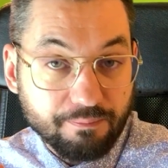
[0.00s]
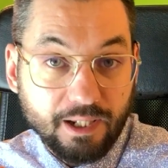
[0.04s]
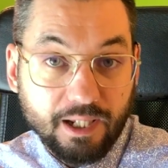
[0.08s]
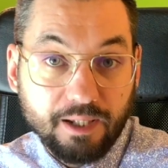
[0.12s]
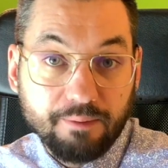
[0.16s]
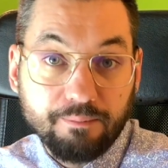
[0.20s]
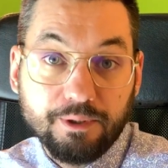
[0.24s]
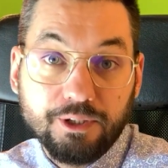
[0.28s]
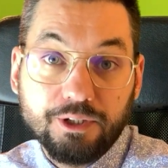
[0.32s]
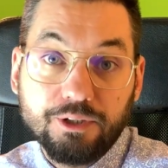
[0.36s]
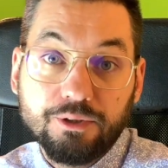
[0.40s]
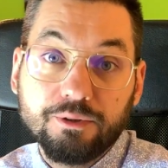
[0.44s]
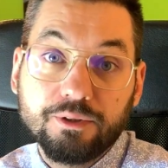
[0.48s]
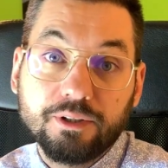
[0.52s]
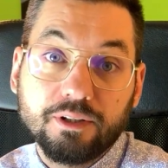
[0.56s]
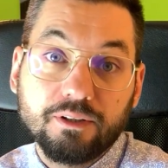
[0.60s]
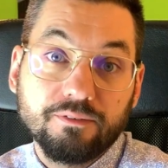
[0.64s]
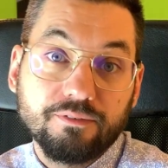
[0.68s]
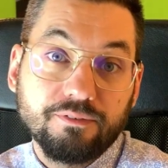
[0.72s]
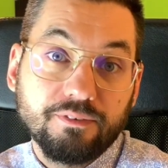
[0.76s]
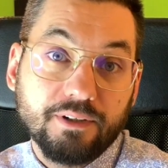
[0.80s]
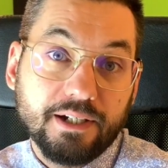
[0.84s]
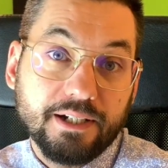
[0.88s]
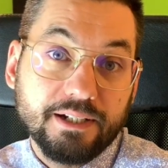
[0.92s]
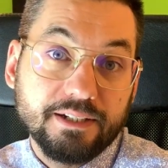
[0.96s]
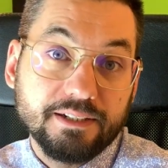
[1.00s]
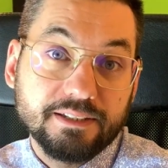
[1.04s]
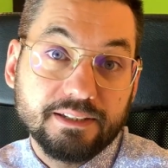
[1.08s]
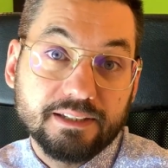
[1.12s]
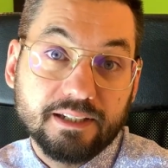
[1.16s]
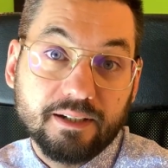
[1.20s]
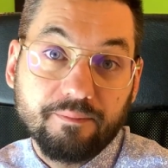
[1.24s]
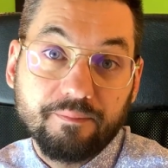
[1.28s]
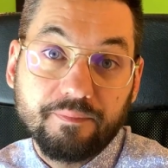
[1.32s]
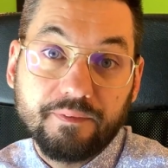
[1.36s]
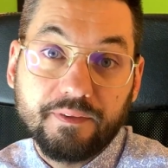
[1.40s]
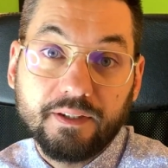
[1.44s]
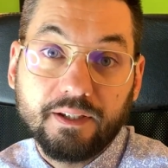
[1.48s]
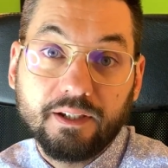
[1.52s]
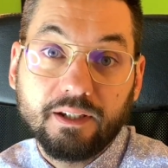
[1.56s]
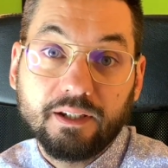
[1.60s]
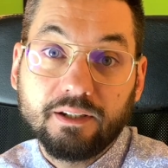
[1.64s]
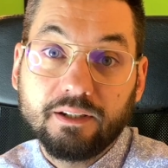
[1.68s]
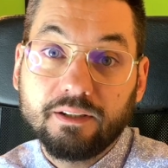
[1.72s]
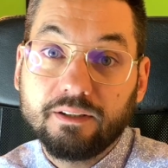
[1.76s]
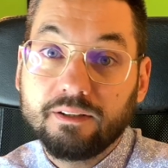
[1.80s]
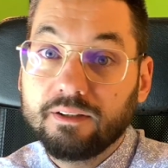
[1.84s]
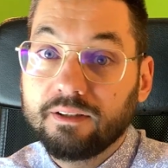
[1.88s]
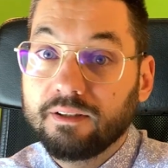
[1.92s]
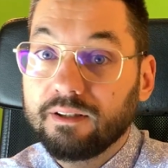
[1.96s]
Maybe you can find
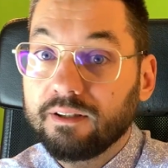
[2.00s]
something